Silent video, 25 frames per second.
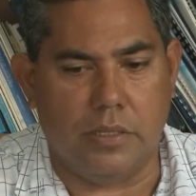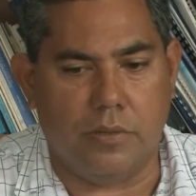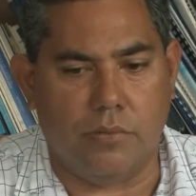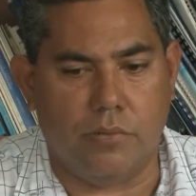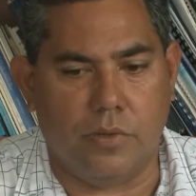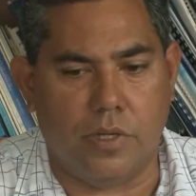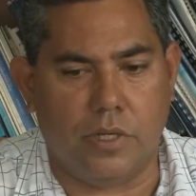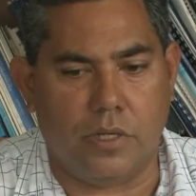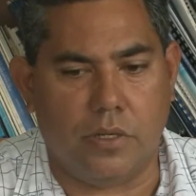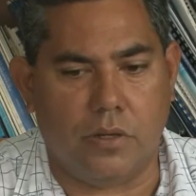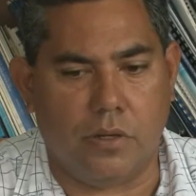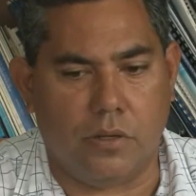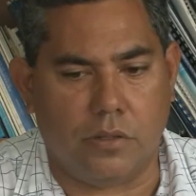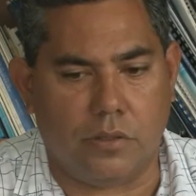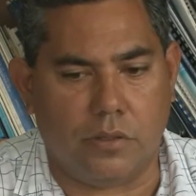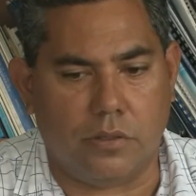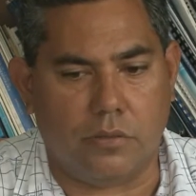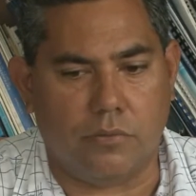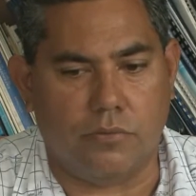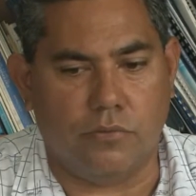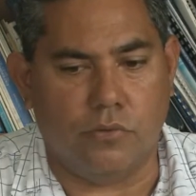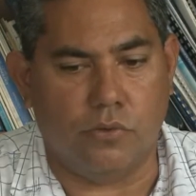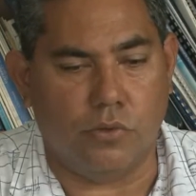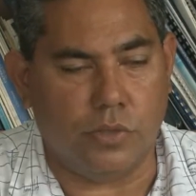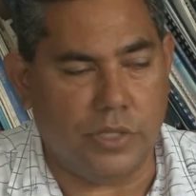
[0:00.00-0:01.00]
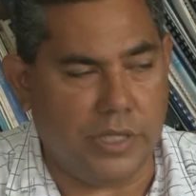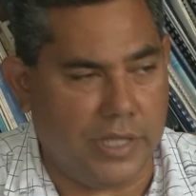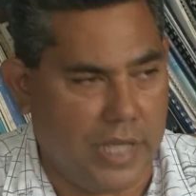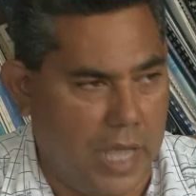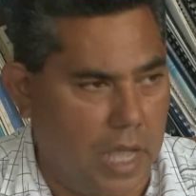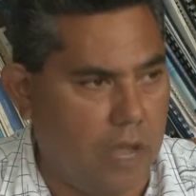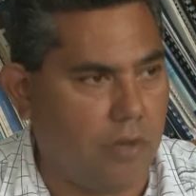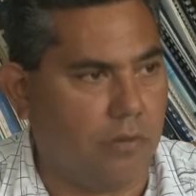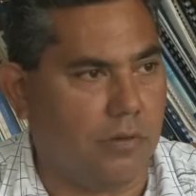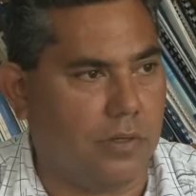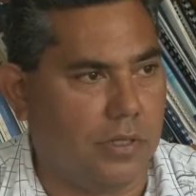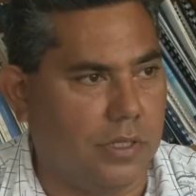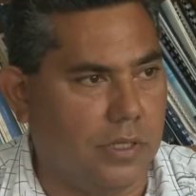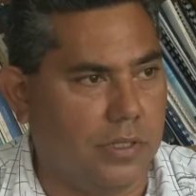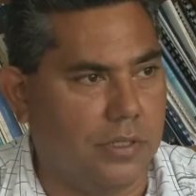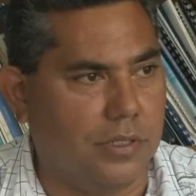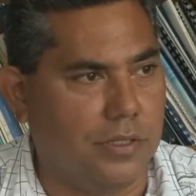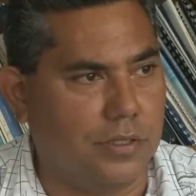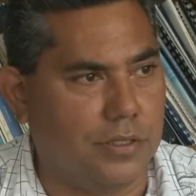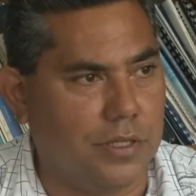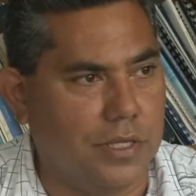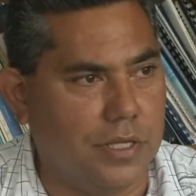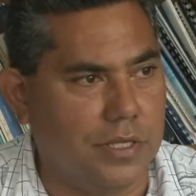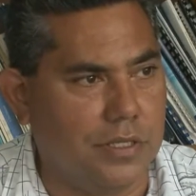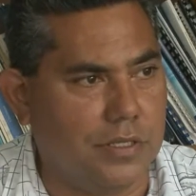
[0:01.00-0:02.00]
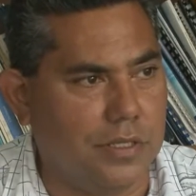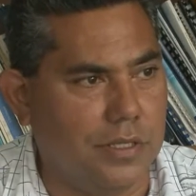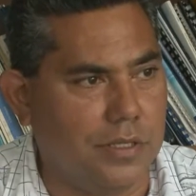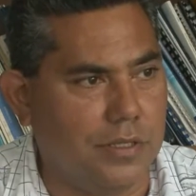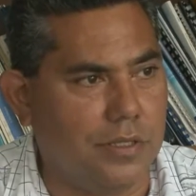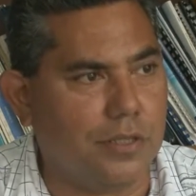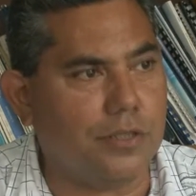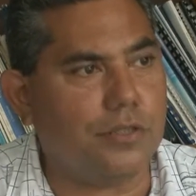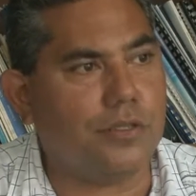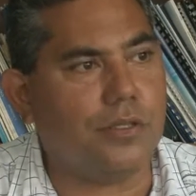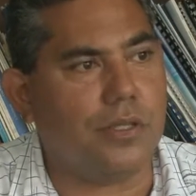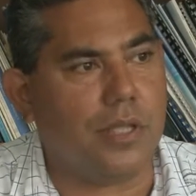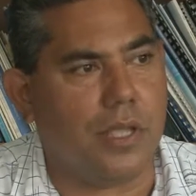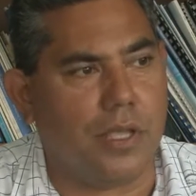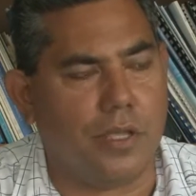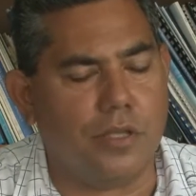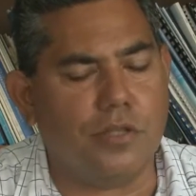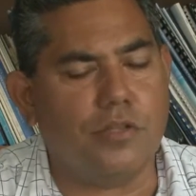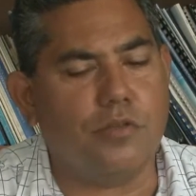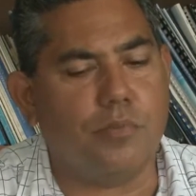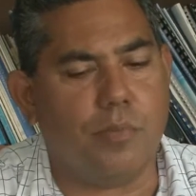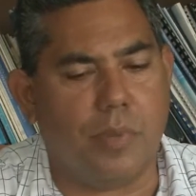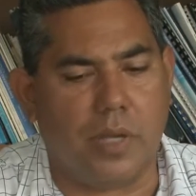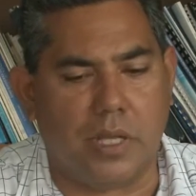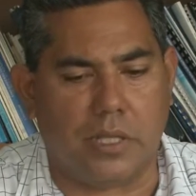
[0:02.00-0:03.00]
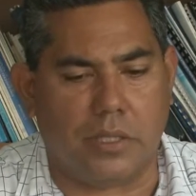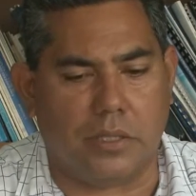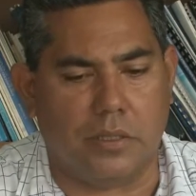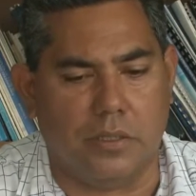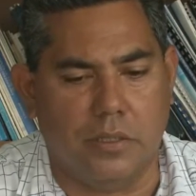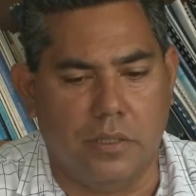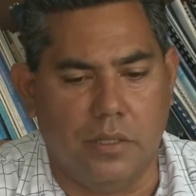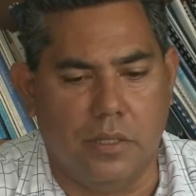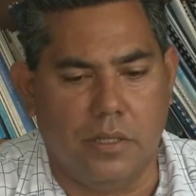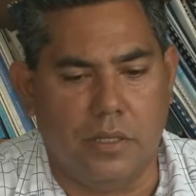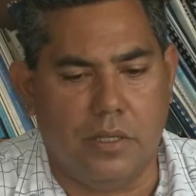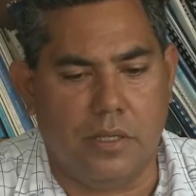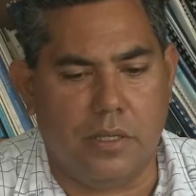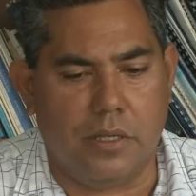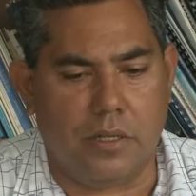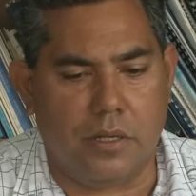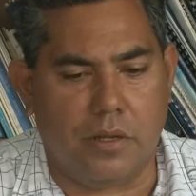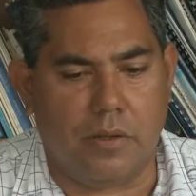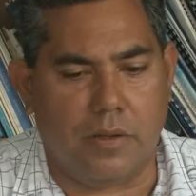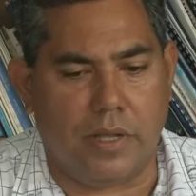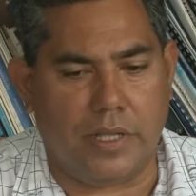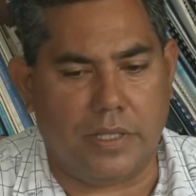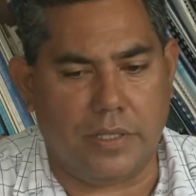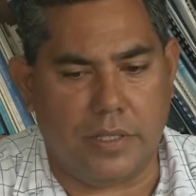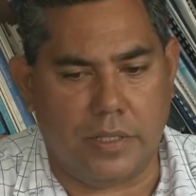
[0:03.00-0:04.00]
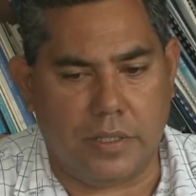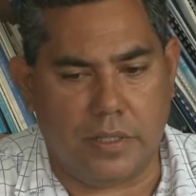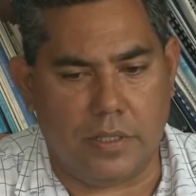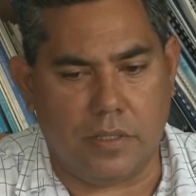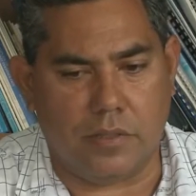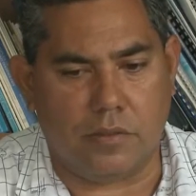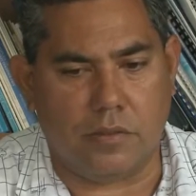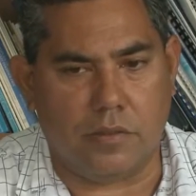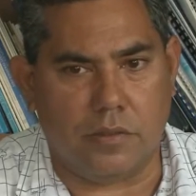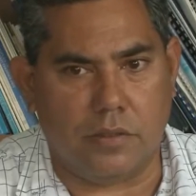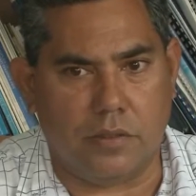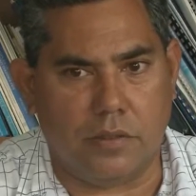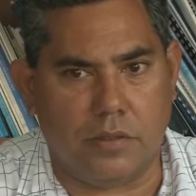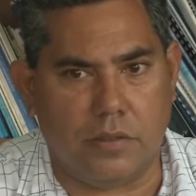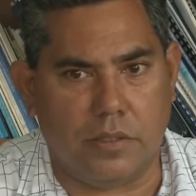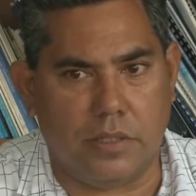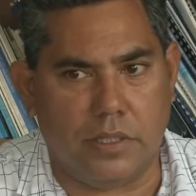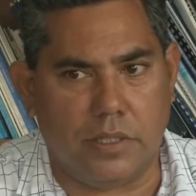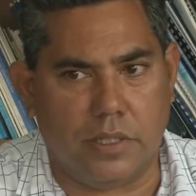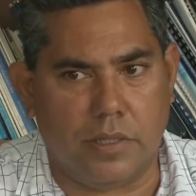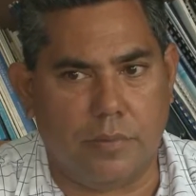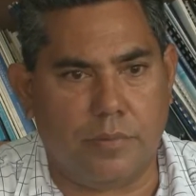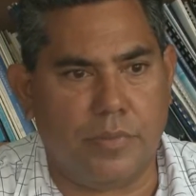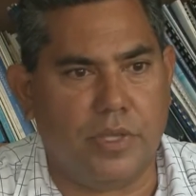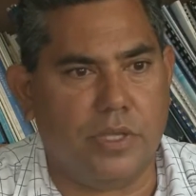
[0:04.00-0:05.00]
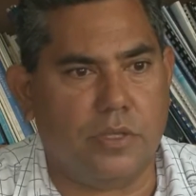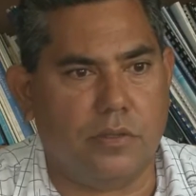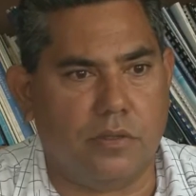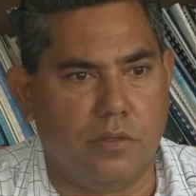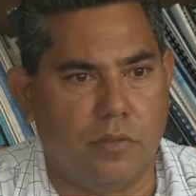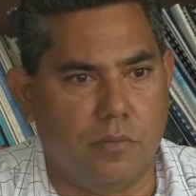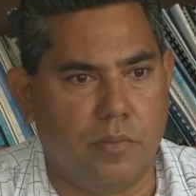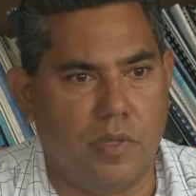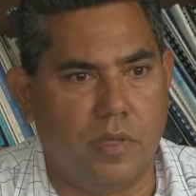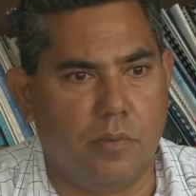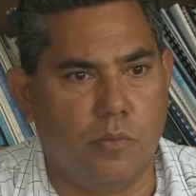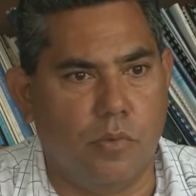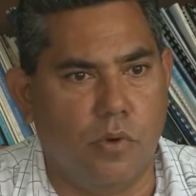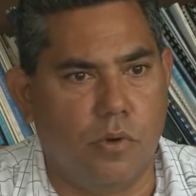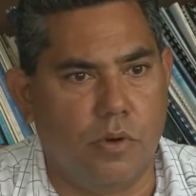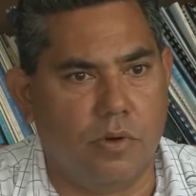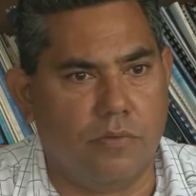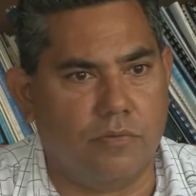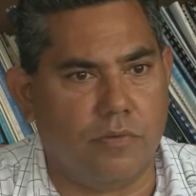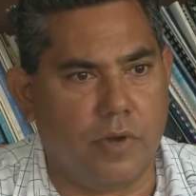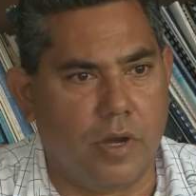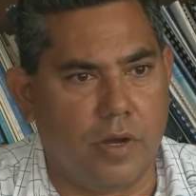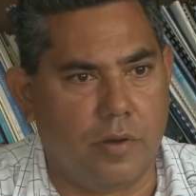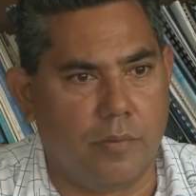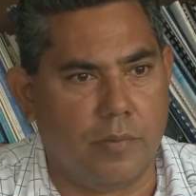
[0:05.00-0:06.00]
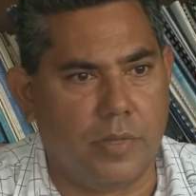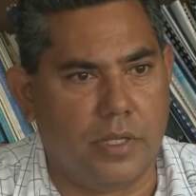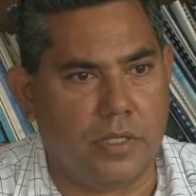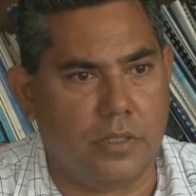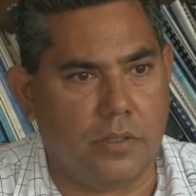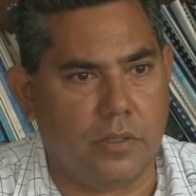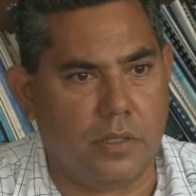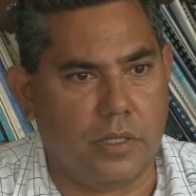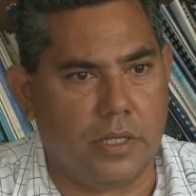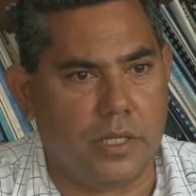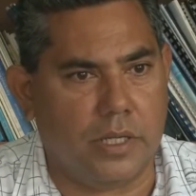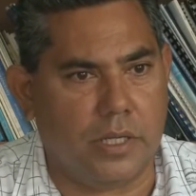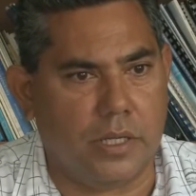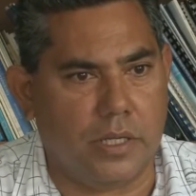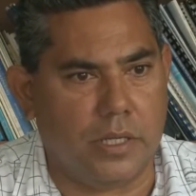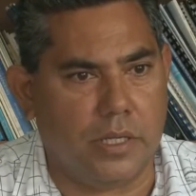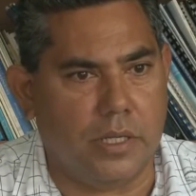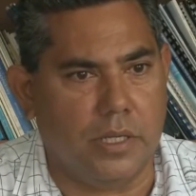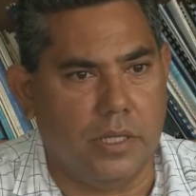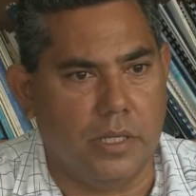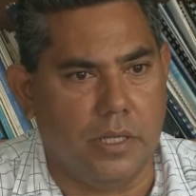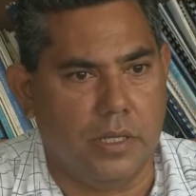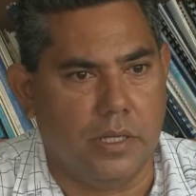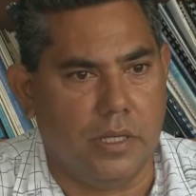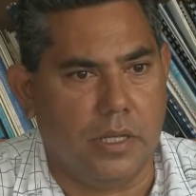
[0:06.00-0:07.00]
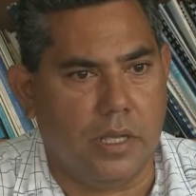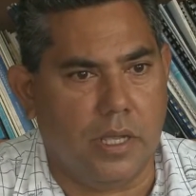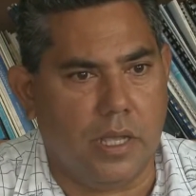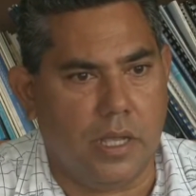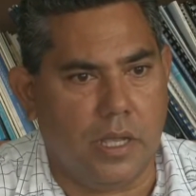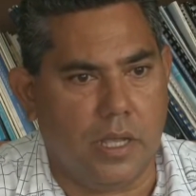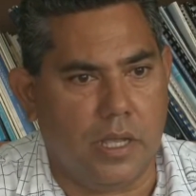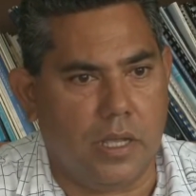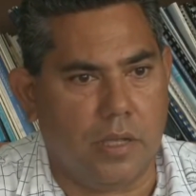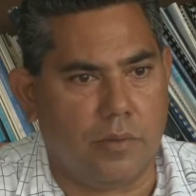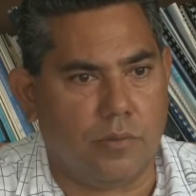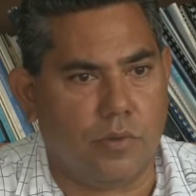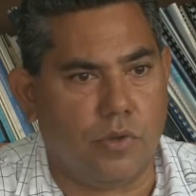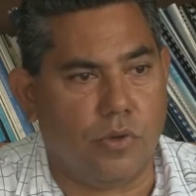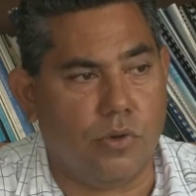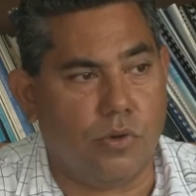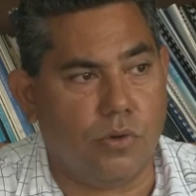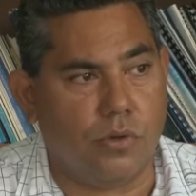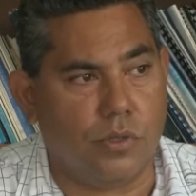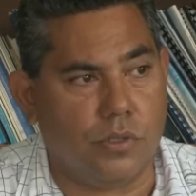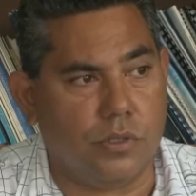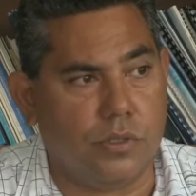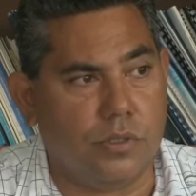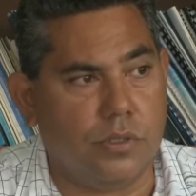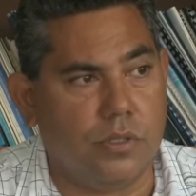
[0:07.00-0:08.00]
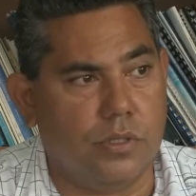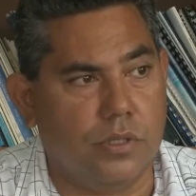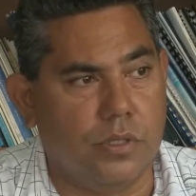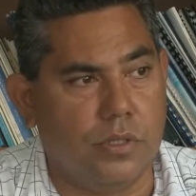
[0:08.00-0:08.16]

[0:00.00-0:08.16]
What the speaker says: We're not ruling out a disease at this stage, but I think it appears to be more environmentally caused.